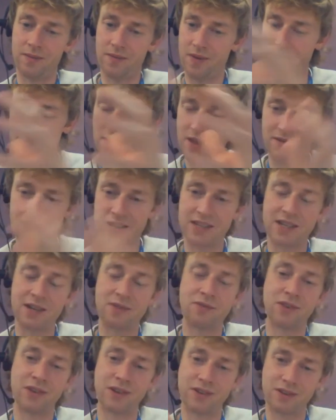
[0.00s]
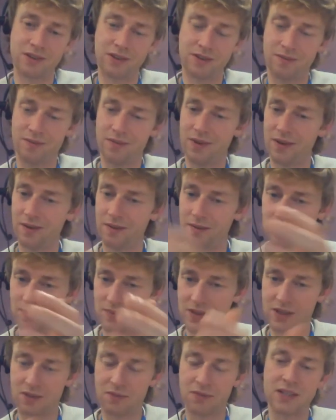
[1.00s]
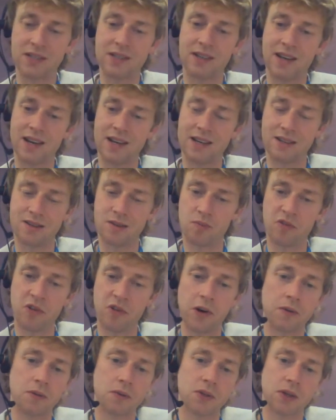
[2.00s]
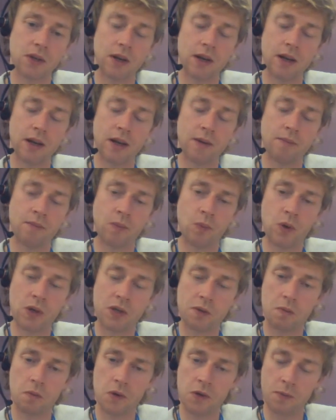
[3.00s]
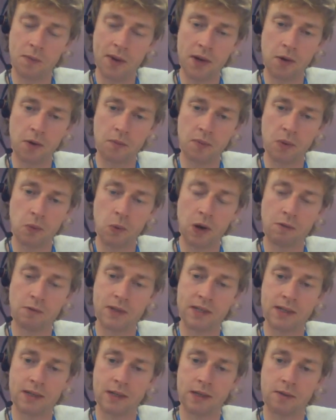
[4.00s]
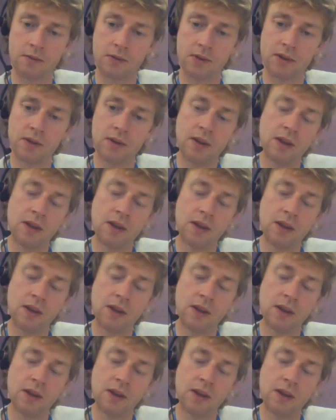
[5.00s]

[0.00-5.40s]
very different, sophisticated approach, which may not be well received.